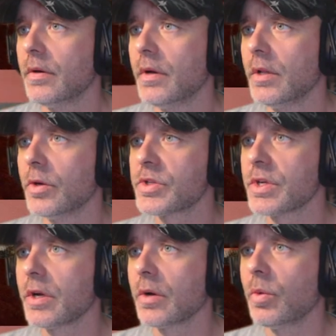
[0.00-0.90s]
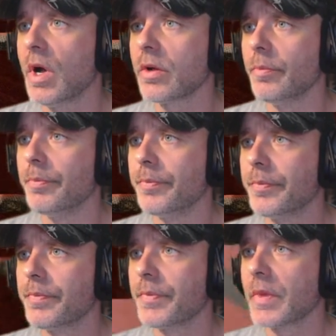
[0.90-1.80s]
Hello, sir. Welcome.
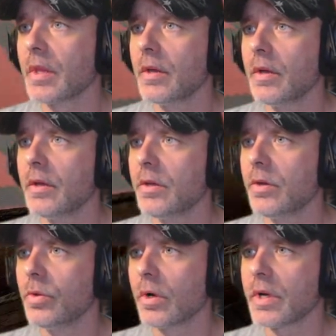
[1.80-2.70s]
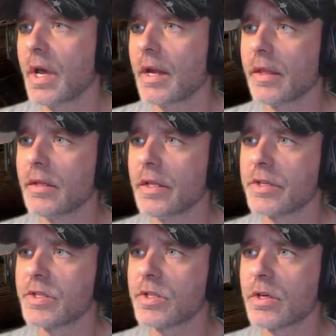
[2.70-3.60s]
You are not on the
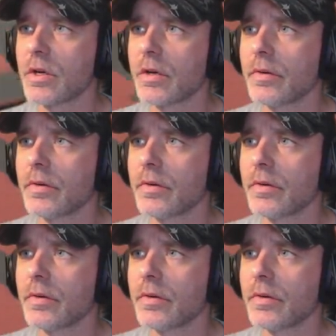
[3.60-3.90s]
list, sir.